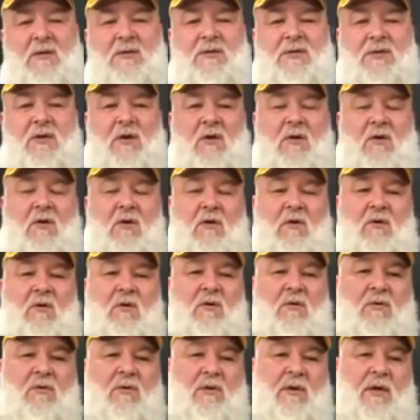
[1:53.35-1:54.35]

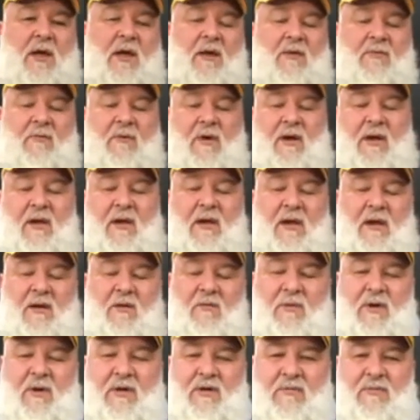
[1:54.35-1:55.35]
So getting ready, I had
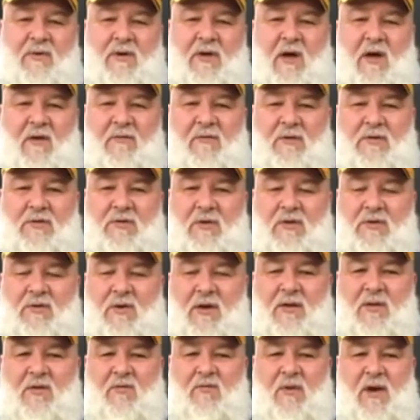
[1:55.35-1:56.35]
a week to recover. So I
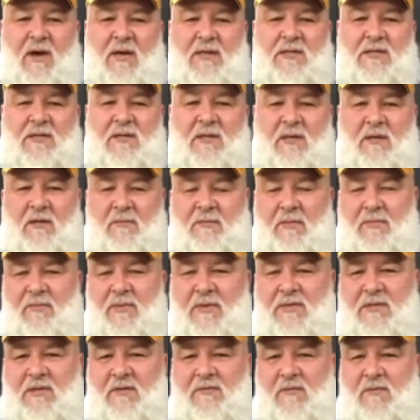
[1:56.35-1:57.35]
tried to rest, a little bit
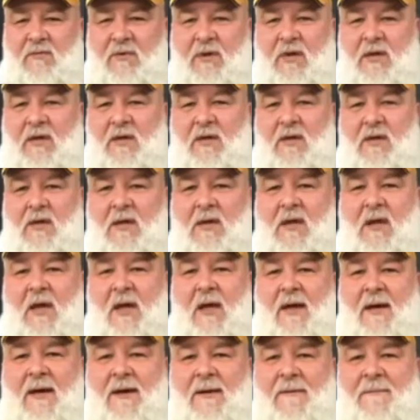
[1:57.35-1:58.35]
busy of a week.
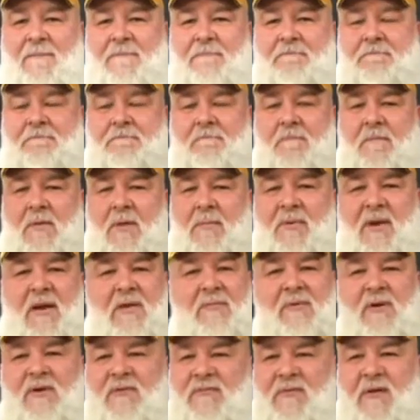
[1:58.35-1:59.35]
Um, but I
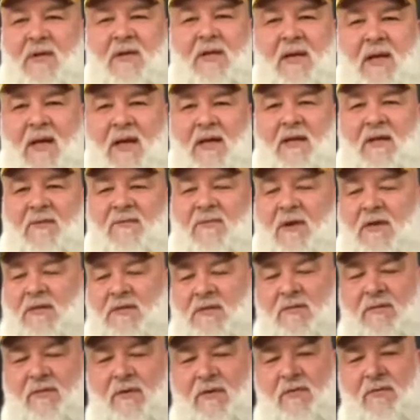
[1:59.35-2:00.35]
really felt I had that
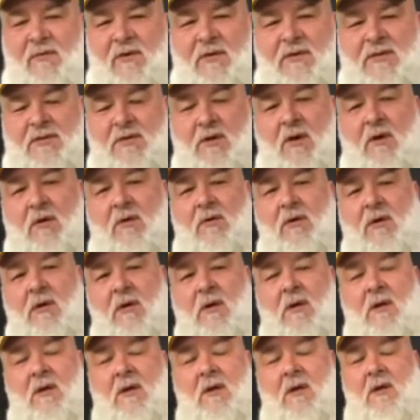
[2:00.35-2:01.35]
573. So
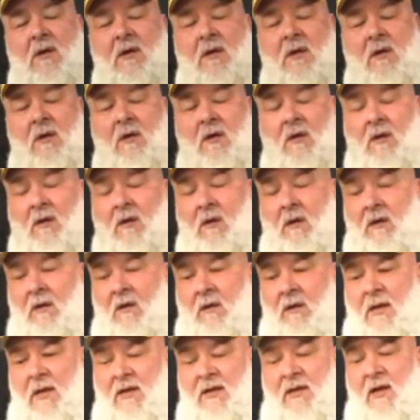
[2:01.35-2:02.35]

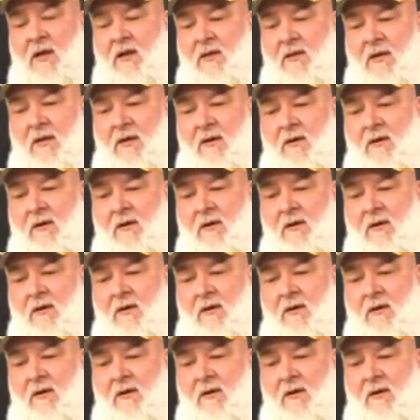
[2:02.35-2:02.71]
get down